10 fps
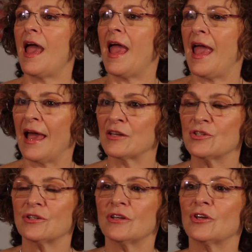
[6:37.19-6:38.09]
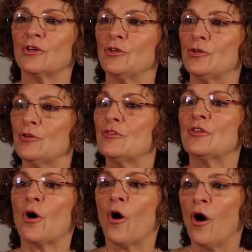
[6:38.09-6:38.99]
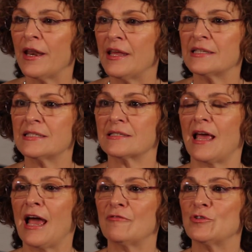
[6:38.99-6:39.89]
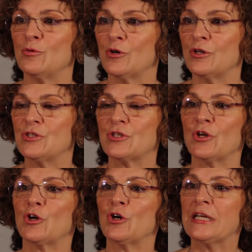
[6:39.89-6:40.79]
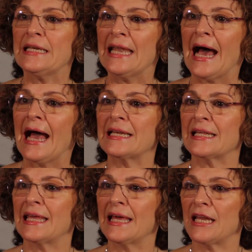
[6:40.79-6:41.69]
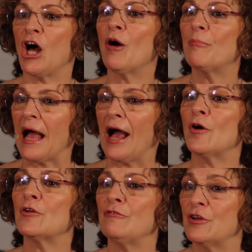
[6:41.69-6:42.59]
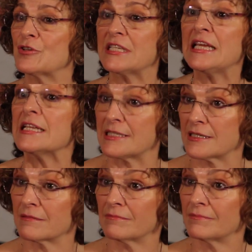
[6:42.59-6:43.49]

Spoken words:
And the audience afterwards could not get up out of their seats.